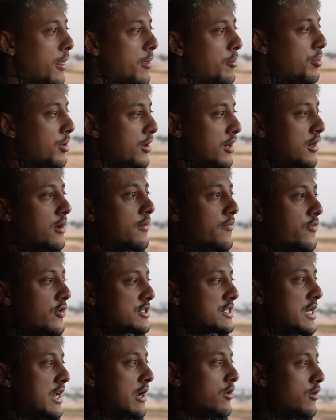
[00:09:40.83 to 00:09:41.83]
put it up for
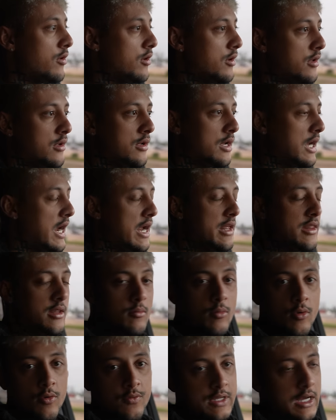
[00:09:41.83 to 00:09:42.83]
sale, and then
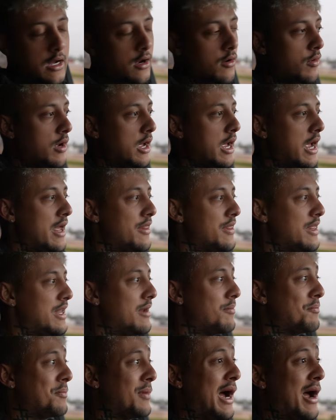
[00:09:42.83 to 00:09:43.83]
moved out. And then
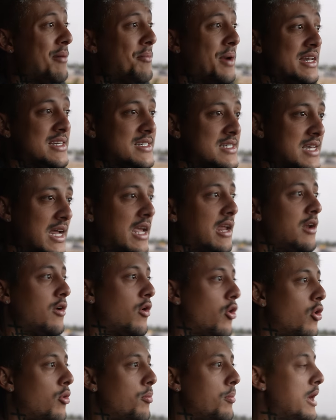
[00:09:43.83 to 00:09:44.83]
my second
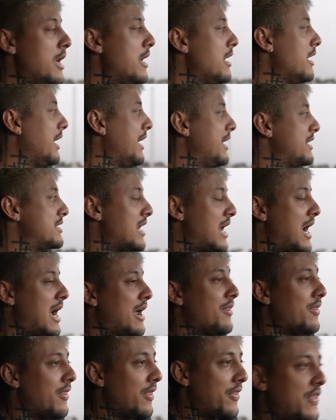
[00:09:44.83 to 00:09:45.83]
home is
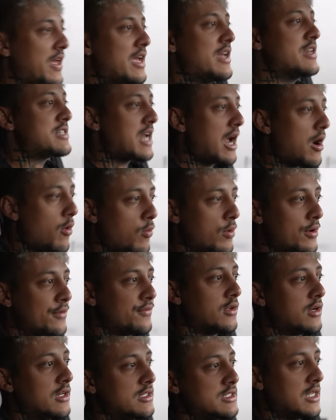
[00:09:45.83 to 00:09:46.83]
the thing is I would have
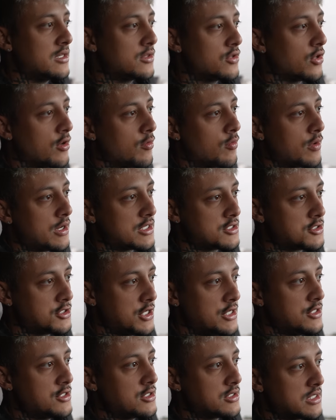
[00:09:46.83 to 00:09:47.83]
done a 1031
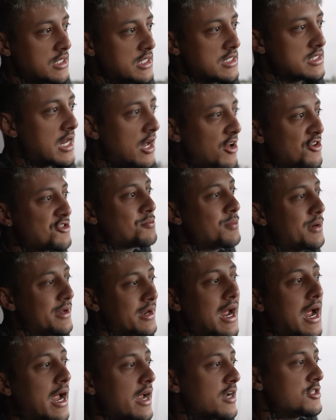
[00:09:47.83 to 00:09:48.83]
exchange into this house, but
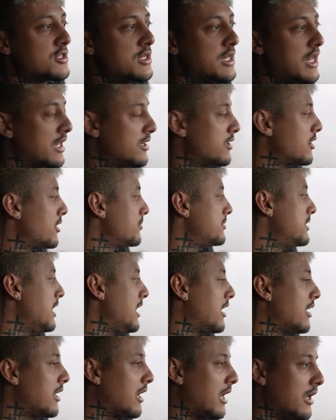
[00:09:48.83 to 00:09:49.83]
I actually ended up
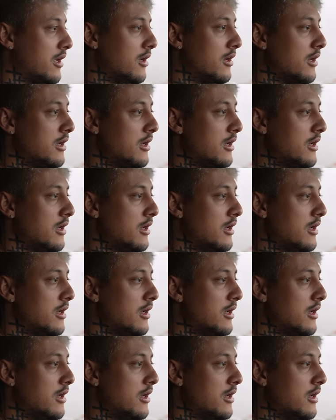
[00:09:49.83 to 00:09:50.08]
taking like